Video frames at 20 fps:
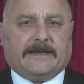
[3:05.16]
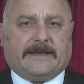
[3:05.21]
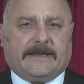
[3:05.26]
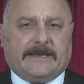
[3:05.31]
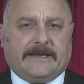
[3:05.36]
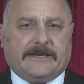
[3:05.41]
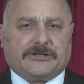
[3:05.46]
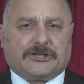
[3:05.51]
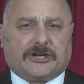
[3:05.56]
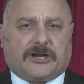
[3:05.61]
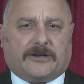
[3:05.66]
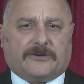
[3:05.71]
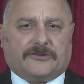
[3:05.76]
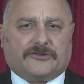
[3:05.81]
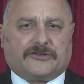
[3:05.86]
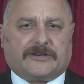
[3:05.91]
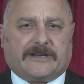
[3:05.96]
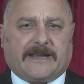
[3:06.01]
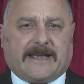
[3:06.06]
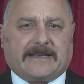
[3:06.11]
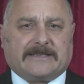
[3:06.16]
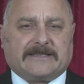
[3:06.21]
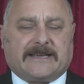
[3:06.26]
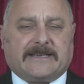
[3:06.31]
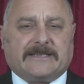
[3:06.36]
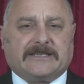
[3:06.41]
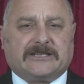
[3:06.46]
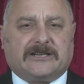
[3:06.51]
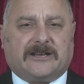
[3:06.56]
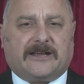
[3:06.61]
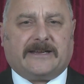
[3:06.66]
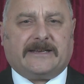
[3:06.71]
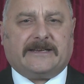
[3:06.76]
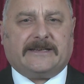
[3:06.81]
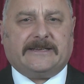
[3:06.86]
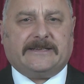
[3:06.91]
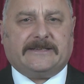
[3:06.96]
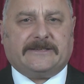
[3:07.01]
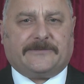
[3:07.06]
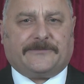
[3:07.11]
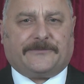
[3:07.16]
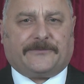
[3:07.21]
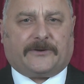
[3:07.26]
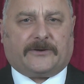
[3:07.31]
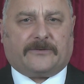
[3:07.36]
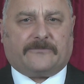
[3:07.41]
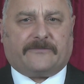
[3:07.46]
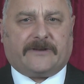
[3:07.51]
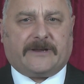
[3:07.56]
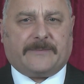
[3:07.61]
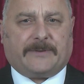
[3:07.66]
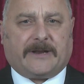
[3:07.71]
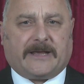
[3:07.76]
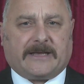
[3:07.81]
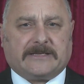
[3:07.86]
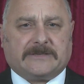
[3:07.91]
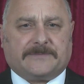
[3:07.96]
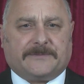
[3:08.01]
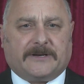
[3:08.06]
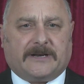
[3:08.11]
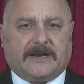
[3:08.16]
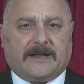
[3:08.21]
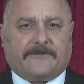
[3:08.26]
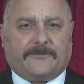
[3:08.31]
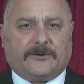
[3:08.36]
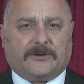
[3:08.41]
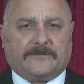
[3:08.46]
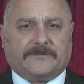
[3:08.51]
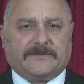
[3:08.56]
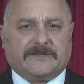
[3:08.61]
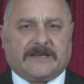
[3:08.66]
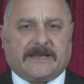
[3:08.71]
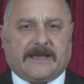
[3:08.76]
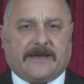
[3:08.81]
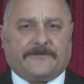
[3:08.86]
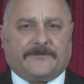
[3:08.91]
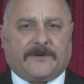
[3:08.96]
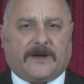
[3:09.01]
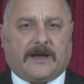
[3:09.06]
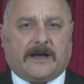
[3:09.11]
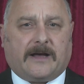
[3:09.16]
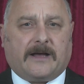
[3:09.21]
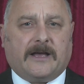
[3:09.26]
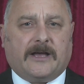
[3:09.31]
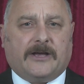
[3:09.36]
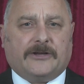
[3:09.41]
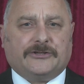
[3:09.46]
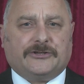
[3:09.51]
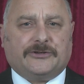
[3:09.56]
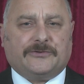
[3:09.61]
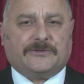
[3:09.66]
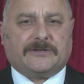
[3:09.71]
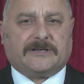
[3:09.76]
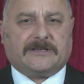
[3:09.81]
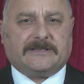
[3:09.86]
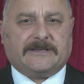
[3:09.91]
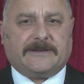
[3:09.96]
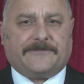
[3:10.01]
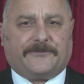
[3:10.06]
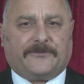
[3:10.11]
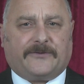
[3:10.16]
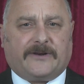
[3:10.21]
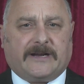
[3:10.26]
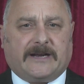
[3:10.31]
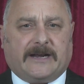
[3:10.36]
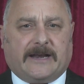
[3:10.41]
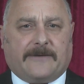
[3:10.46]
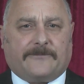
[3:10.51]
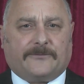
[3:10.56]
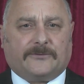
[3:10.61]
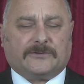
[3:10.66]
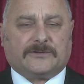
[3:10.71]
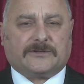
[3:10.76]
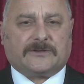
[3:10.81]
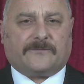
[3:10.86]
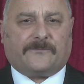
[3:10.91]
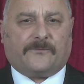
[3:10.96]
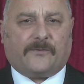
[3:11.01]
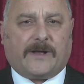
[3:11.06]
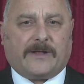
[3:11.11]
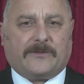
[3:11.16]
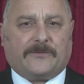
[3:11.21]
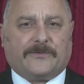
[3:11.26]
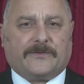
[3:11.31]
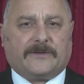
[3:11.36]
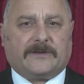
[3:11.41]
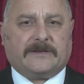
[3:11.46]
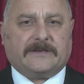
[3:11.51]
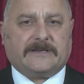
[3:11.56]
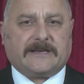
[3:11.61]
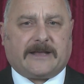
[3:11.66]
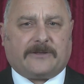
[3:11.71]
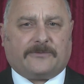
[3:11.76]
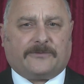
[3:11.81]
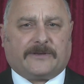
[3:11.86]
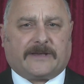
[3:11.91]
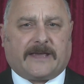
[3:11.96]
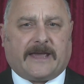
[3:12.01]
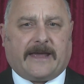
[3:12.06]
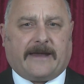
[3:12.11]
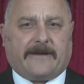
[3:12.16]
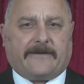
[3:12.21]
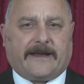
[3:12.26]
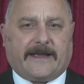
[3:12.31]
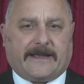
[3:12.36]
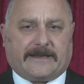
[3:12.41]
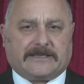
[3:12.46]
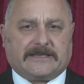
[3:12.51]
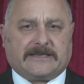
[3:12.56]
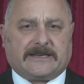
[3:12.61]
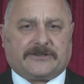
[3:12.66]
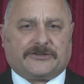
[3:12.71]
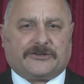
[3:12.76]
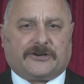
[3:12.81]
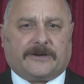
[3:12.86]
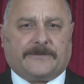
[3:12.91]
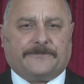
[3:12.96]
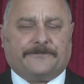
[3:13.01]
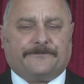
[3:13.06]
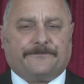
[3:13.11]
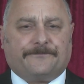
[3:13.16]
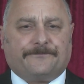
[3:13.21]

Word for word: Each country has a slightly different replacement level of TFR due to differing levels of wealth and healthcare, etc.